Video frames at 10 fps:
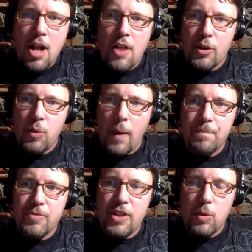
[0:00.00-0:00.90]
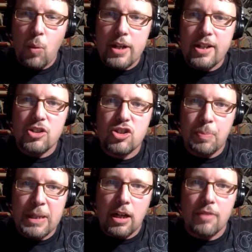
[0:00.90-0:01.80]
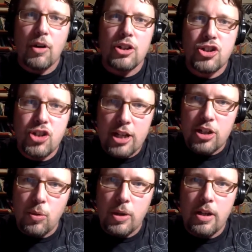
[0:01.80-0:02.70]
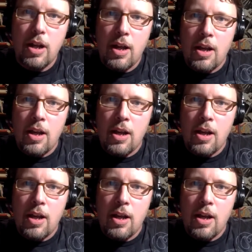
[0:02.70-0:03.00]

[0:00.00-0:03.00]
that one can speak of genuine